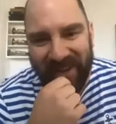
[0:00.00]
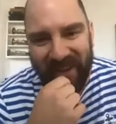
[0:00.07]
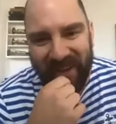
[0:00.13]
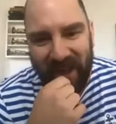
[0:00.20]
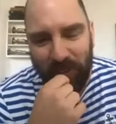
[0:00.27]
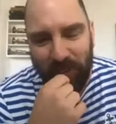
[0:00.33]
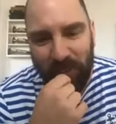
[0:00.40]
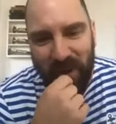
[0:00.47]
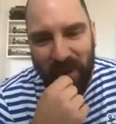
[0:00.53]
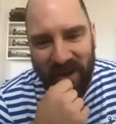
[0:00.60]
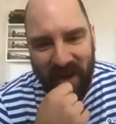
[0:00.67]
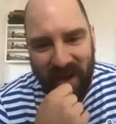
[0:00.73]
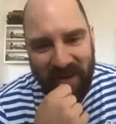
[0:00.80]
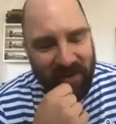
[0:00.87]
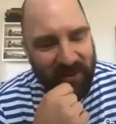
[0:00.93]
It would be
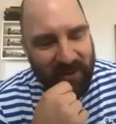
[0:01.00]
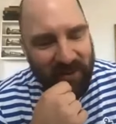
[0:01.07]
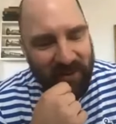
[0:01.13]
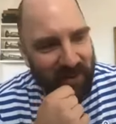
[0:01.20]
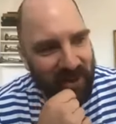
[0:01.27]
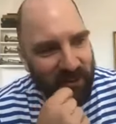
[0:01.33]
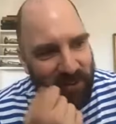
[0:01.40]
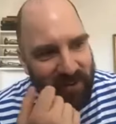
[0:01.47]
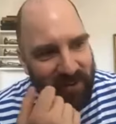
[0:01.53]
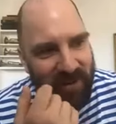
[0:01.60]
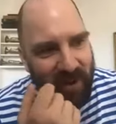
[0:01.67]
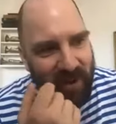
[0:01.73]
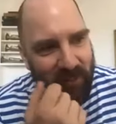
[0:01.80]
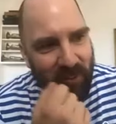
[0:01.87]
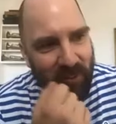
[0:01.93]
nice if that could stay
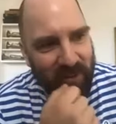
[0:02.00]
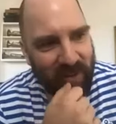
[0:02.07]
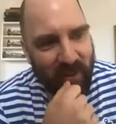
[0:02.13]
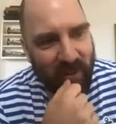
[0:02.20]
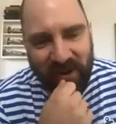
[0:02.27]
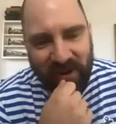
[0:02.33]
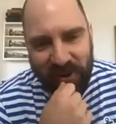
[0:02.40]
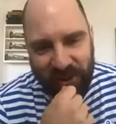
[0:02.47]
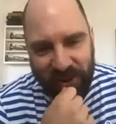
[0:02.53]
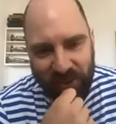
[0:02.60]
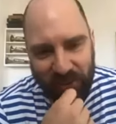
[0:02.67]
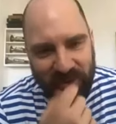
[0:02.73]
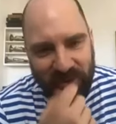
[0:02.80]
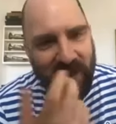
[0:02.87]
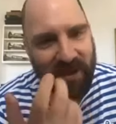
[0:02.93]
for some other issues
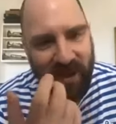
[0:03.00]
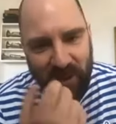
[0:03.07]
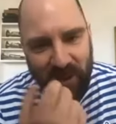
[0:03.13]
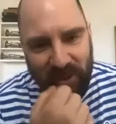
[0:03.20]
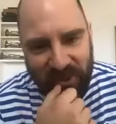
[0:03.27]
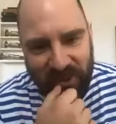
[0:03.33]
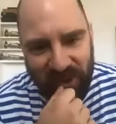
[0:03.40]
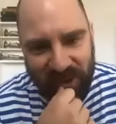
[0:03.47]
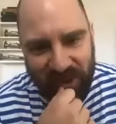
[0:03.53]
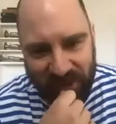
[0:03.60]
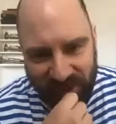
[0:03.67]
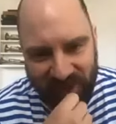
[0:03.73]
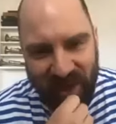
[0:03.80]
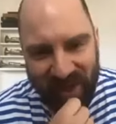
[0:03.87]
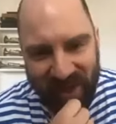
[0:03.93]
like climate change
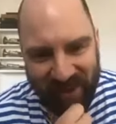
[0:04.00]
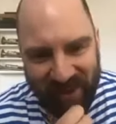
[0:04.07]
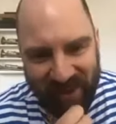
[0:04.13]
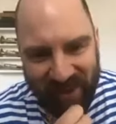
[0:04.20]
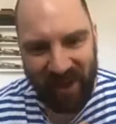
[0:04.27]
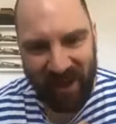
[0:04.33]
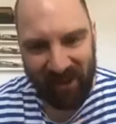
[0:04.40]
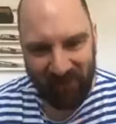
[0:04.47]
and stuff like